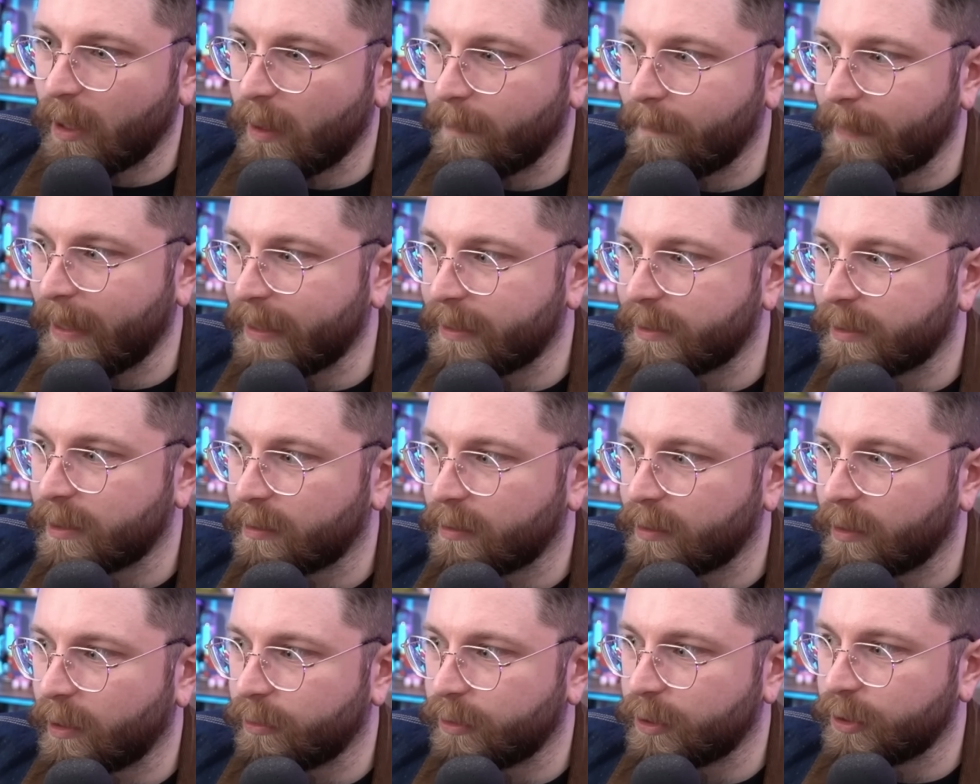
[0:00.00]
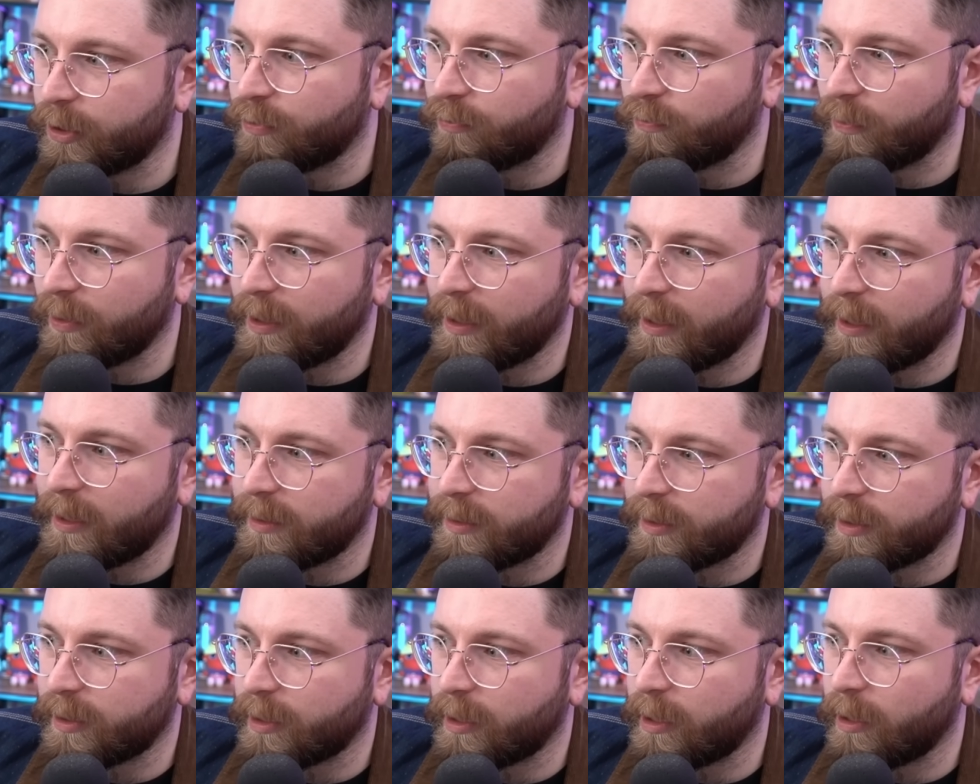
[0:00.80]
basically are just really
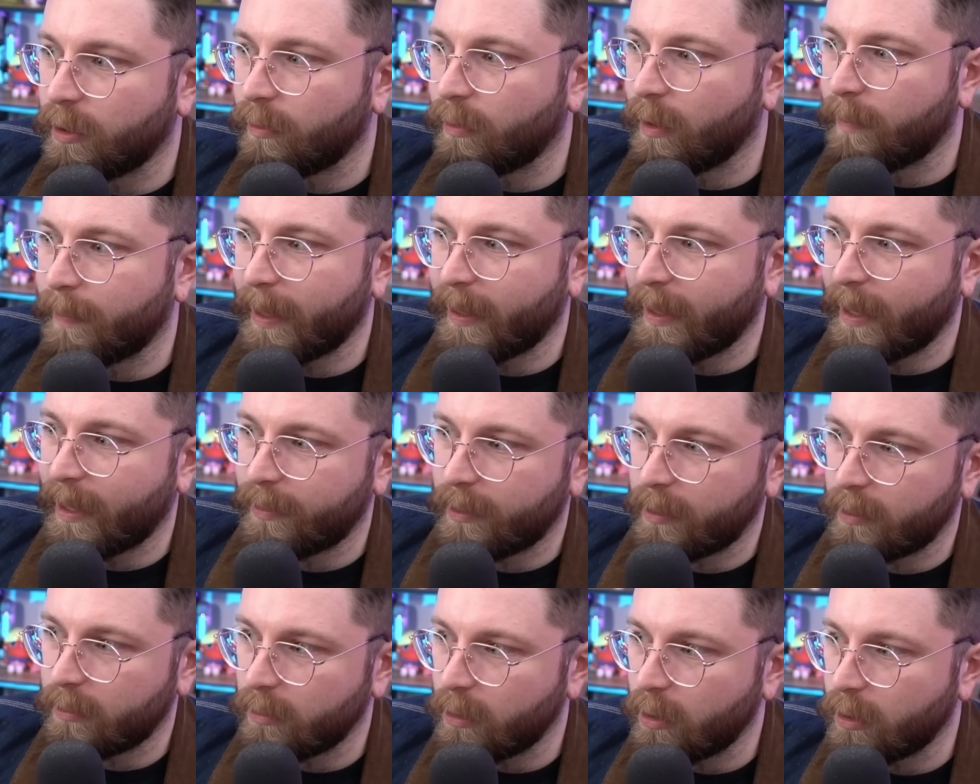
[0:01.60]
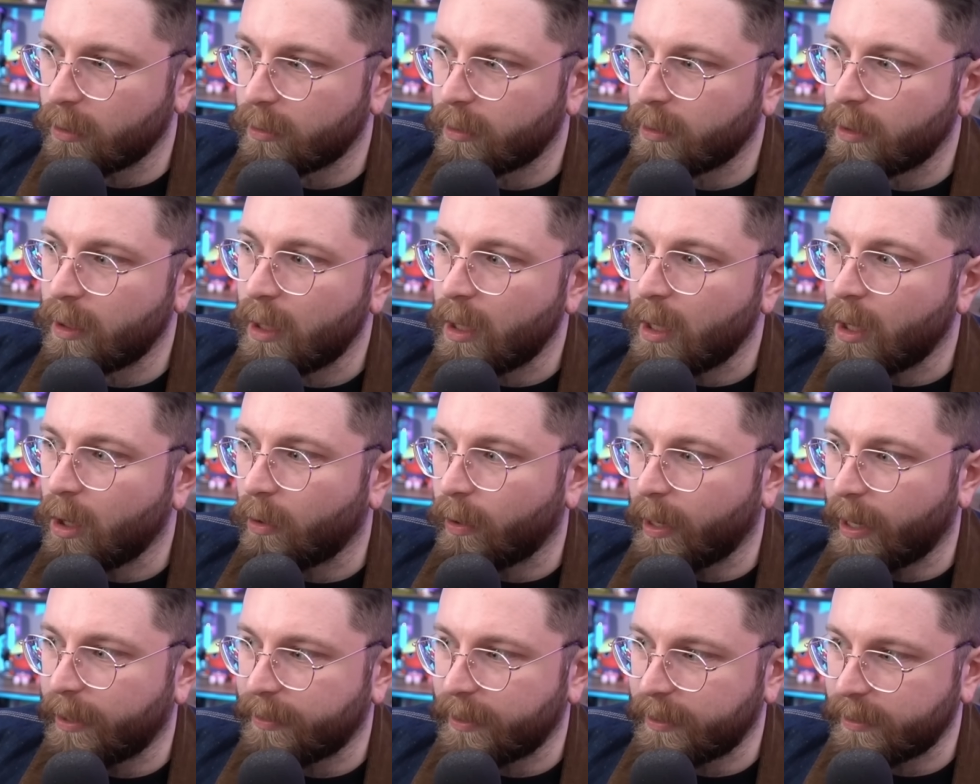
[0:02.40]
insecure about how they look
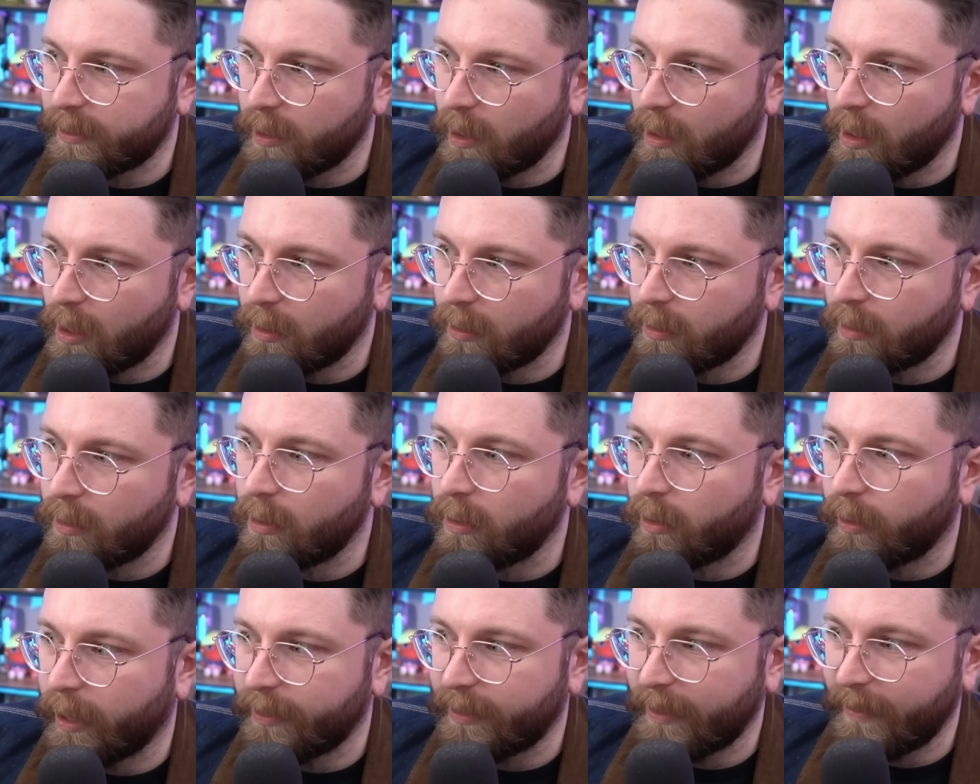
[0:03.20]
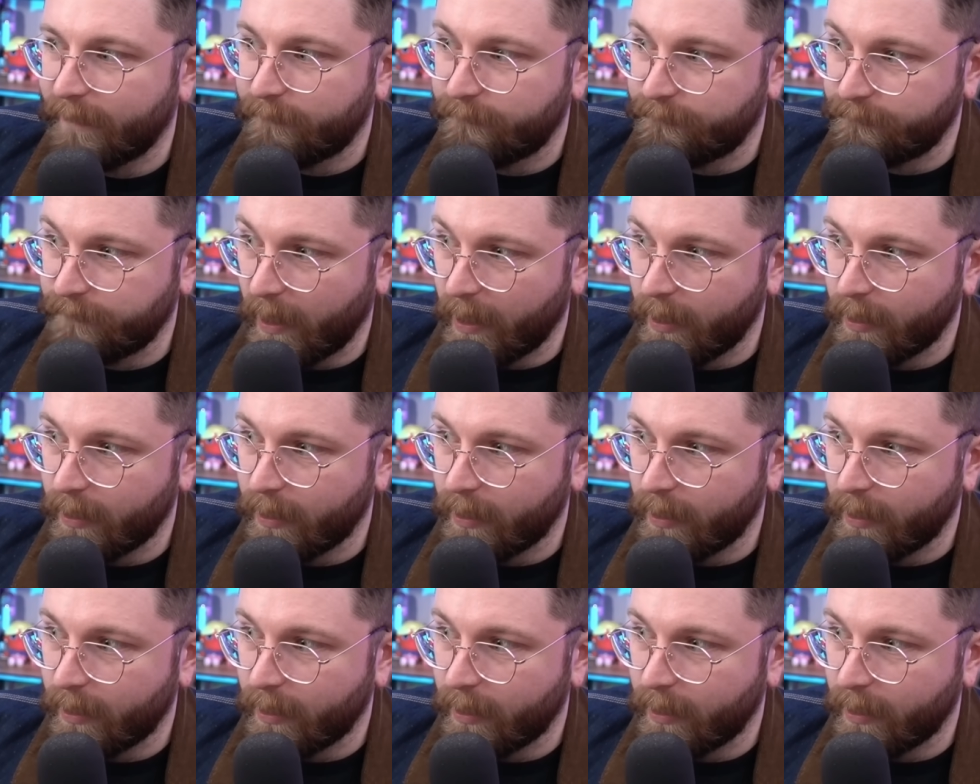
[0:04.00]
or how they talk or how they f.